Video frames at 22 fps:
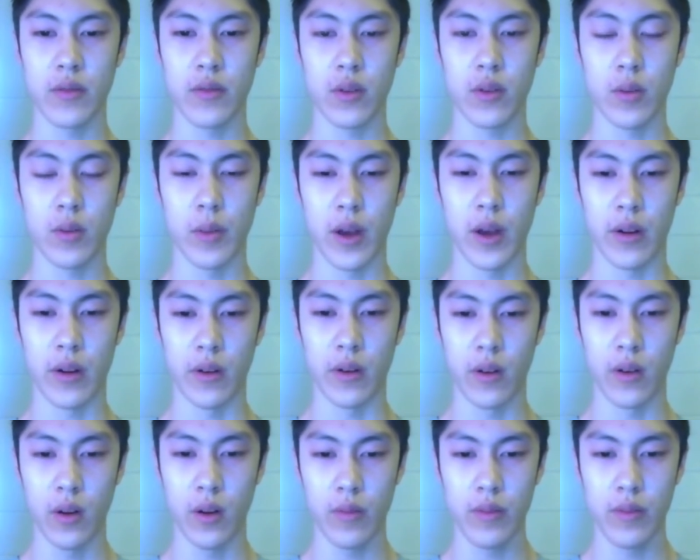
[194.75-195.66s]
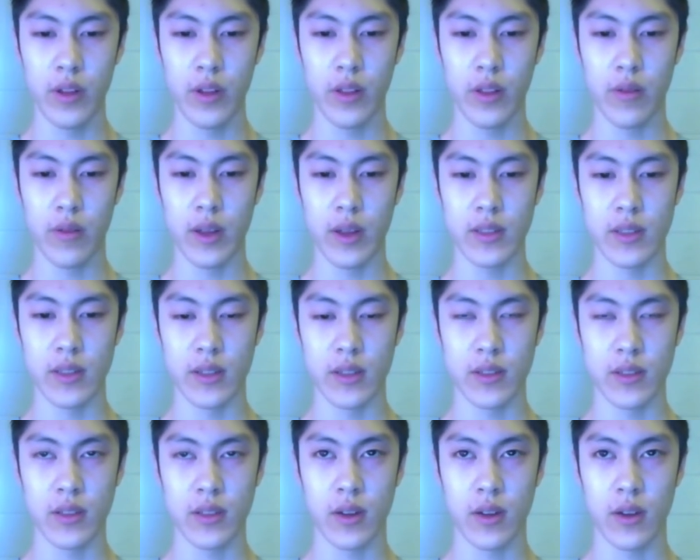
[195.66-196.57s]
By being a positive role
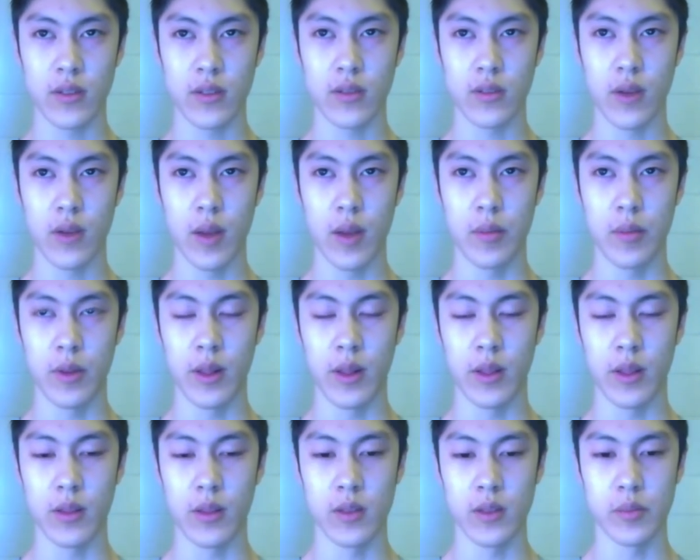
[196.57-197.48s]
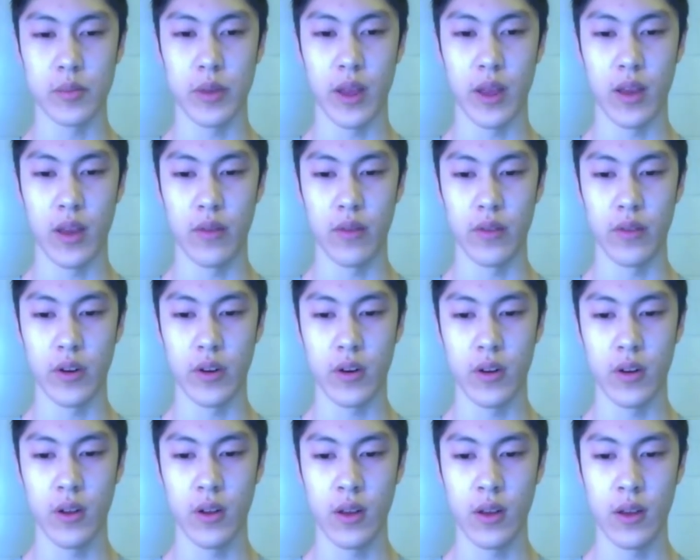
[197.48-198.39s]
model, hopefully the residents can also
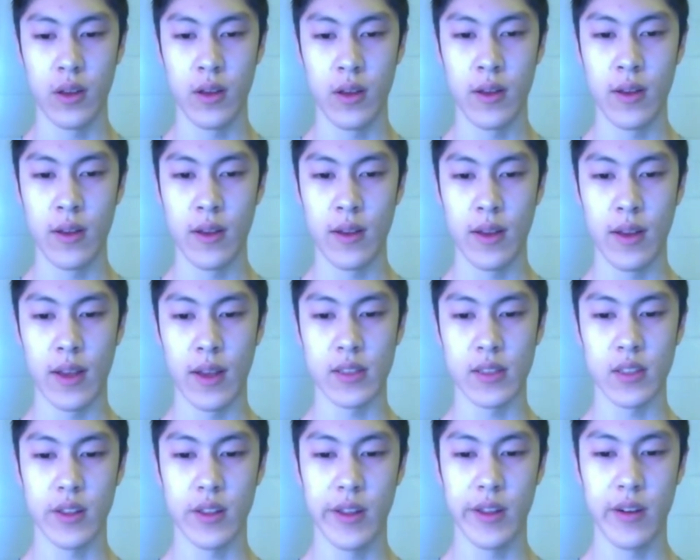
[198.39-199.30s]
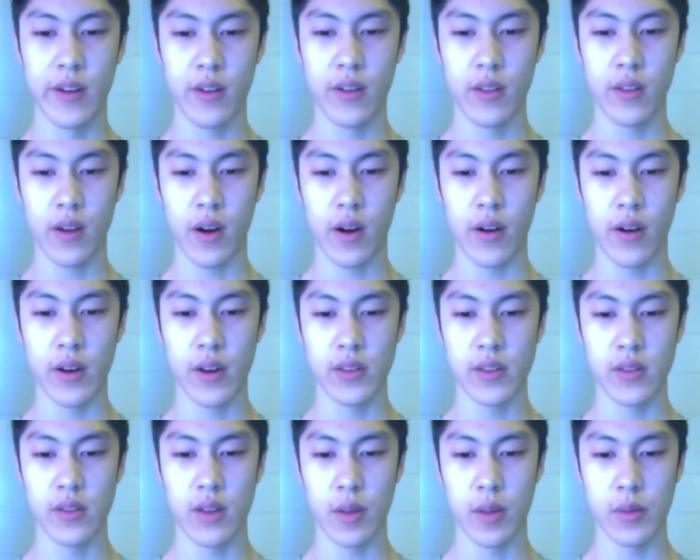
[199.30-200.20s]
emulate this behavior. As
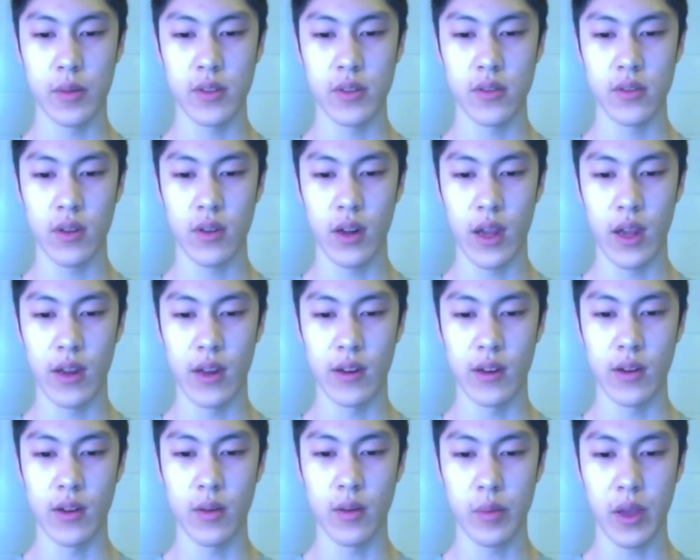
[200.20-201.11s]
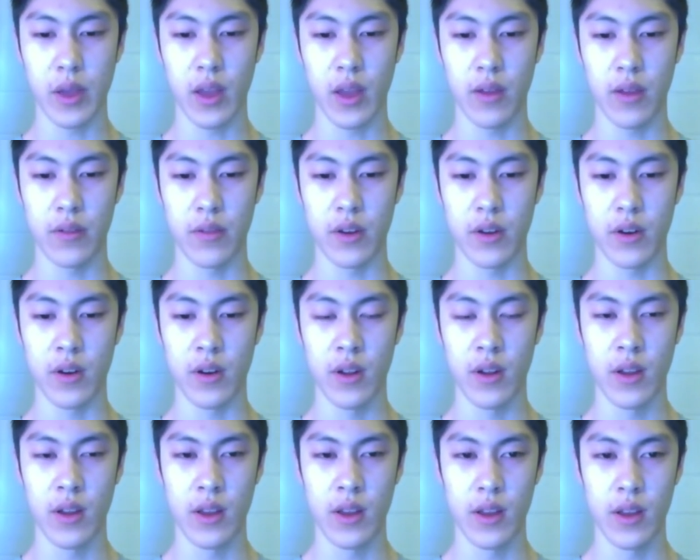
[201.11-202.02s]
a leader, the RA should demonstrate
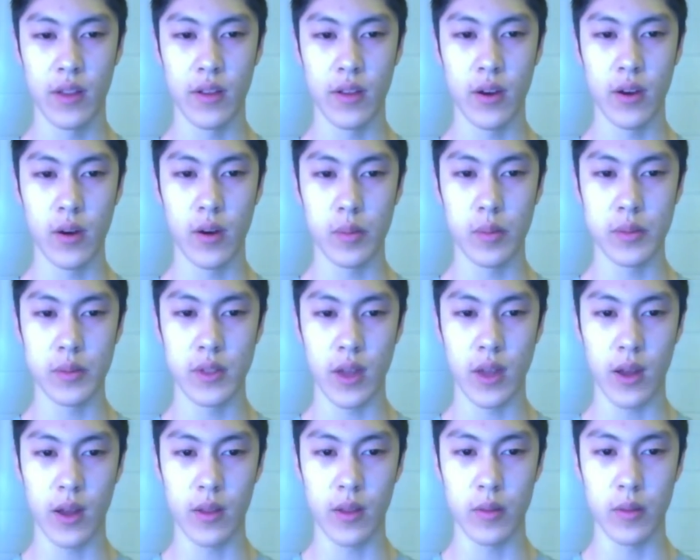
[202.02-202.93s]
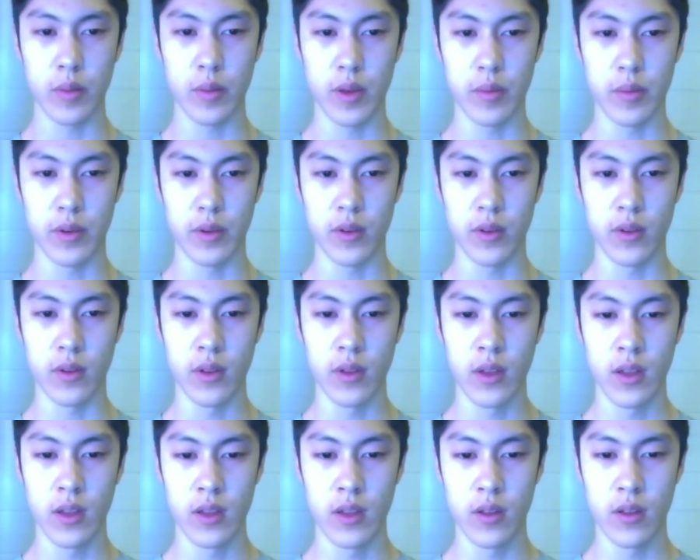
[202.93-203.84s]
ideal behavior in the hopes
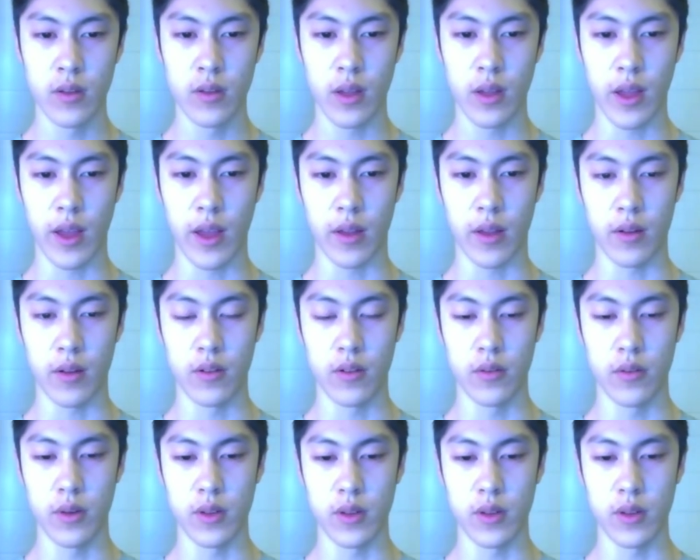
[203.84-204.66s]
that other people